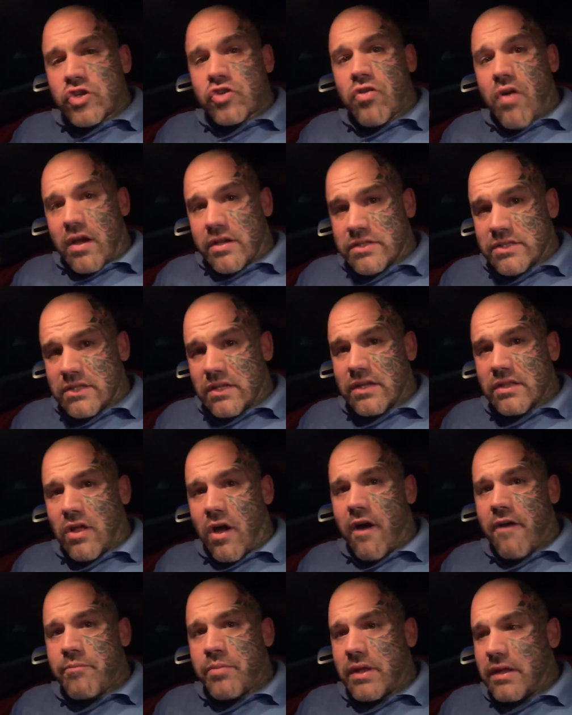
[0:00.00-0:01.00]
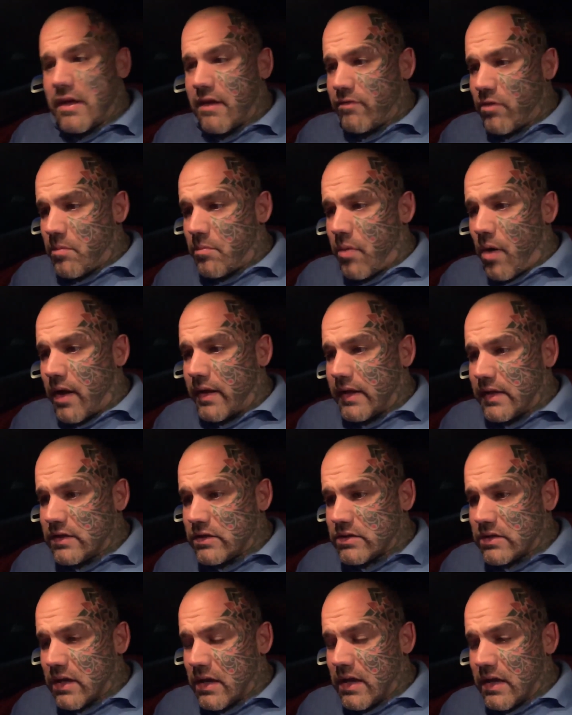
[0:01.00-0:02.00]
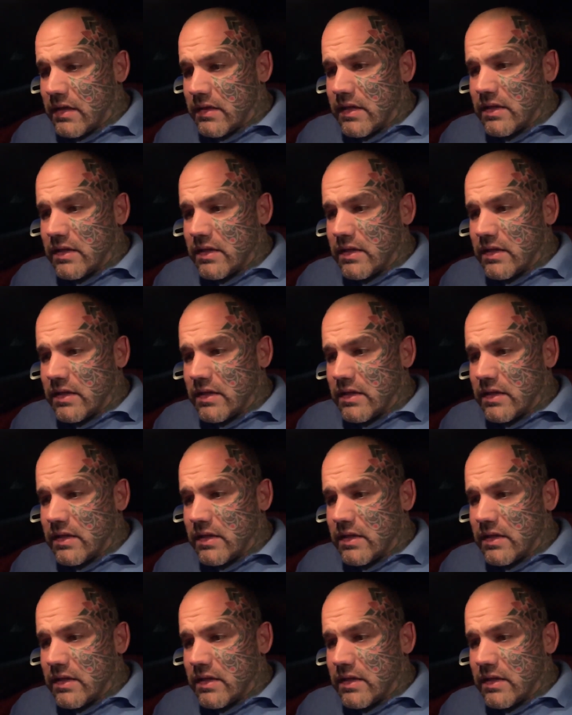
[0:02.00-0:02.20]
trust that I've been given by these